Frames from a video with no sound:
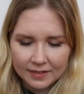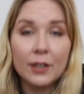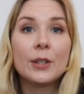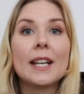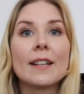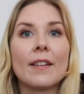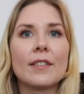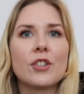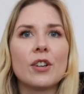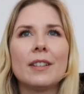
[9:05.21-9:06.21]
Oh yeah,
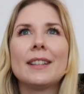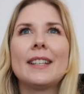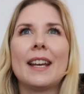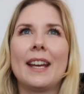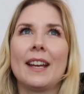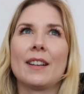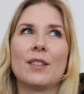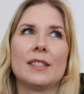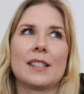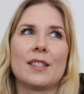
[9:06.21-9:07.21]
chocolate egg
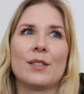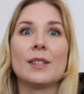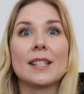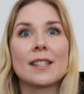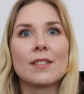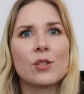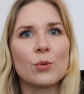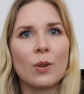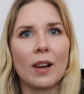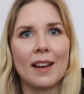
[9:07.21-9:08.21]
also is
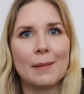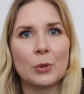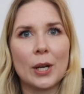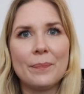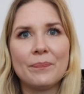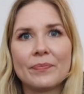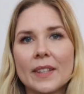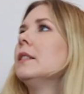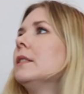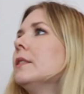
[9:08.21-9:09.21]
suklaamuna.
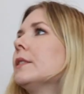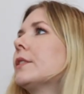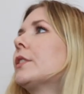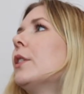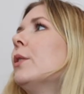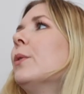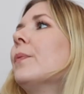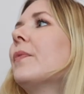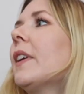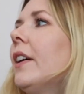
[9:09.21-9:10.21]

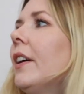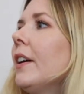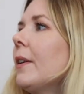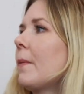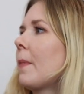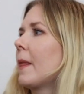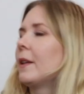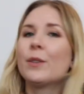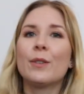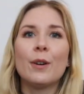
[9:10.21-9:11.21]
So,
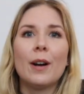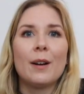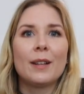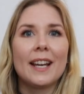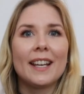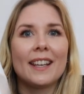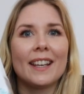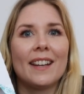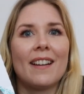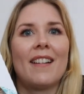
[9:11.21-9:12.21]
you know how like
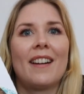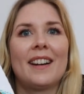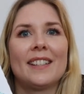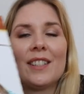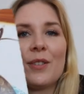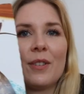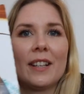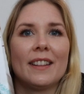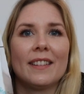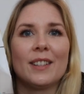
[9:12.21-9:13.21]
in Ireland or
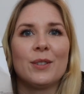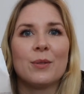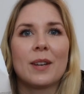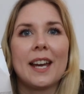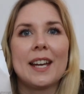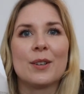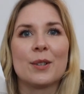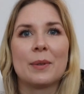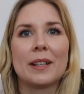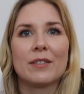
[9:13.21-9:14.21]
in the UK
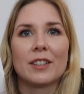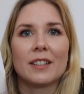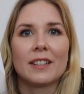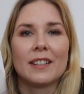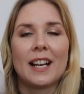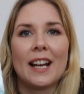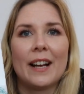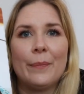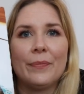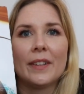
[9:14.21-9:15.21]
or whatever,
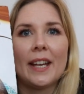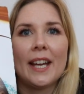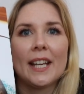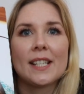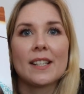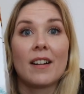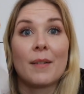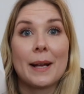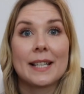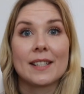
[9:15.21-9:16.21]
eggs are
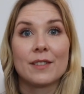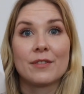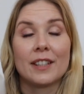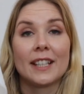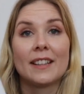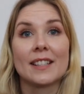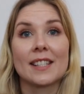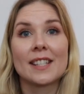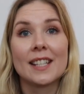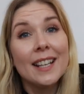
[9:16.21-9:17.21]
massive like
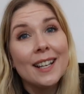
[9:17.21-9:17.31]
this.